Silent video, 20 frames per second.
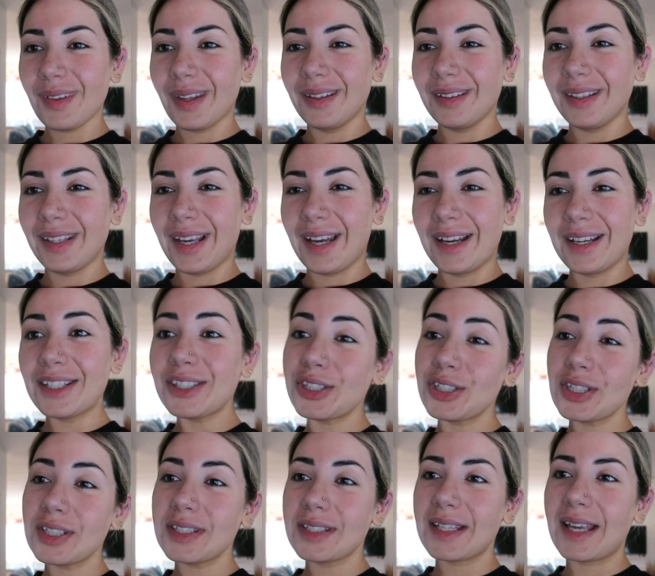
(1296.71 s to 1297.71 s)
yeah it's
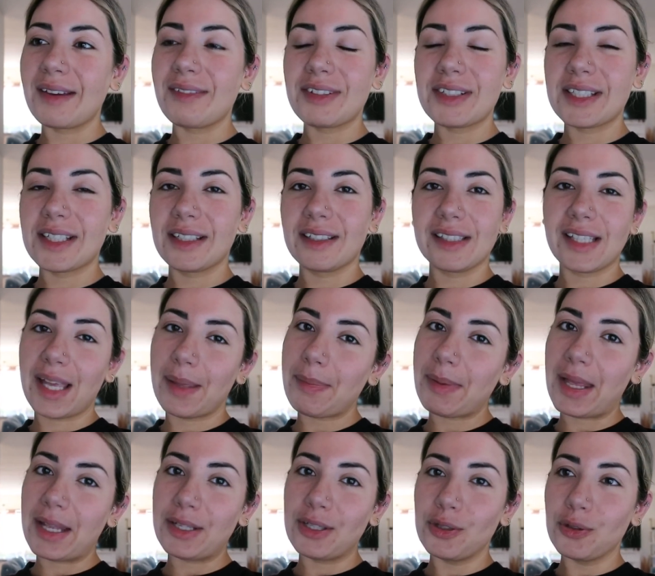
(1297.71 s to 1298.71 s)
just every single time
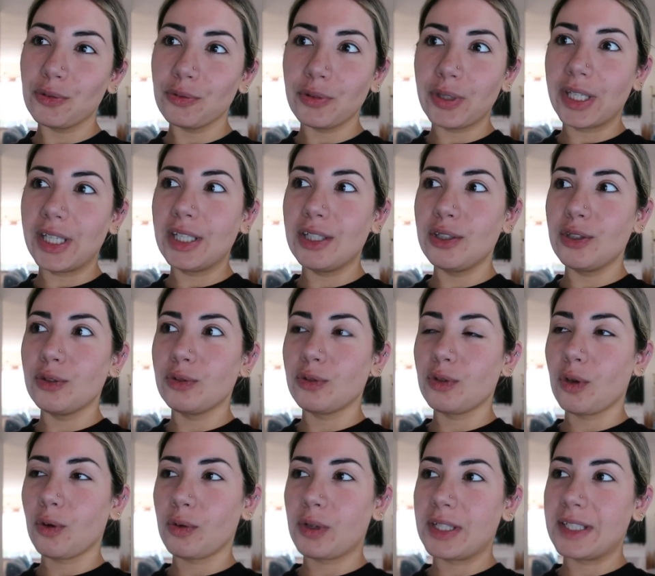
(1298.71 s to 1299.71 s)
that you read you
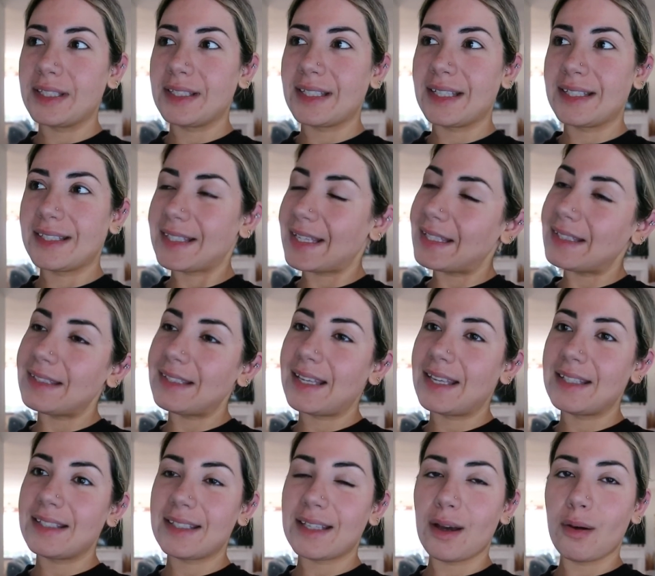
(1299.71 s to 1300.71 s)
notice a
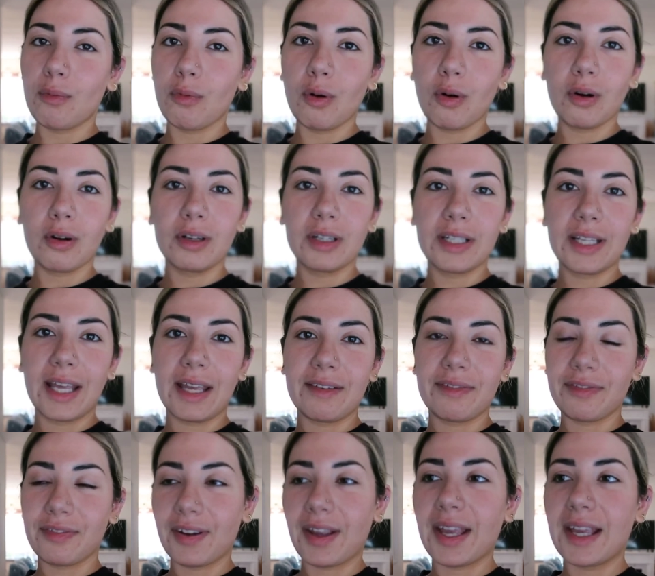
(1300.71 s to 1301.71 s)
sentence a word a
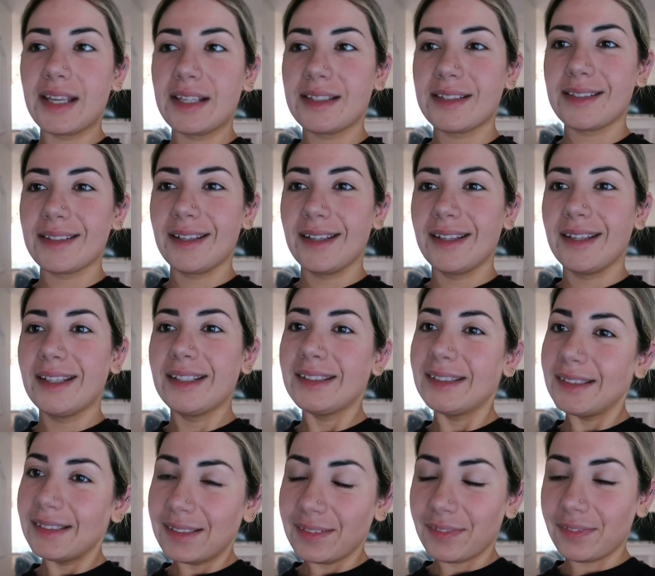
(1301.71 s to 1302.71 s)
phrase
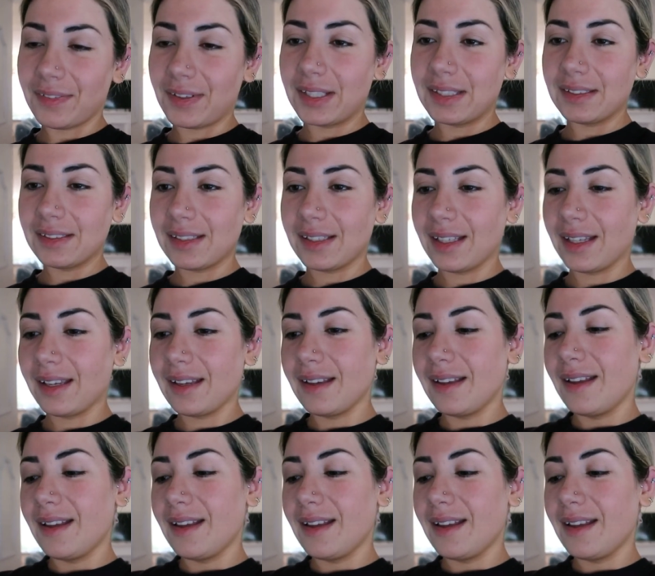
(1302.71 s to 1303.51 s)
differently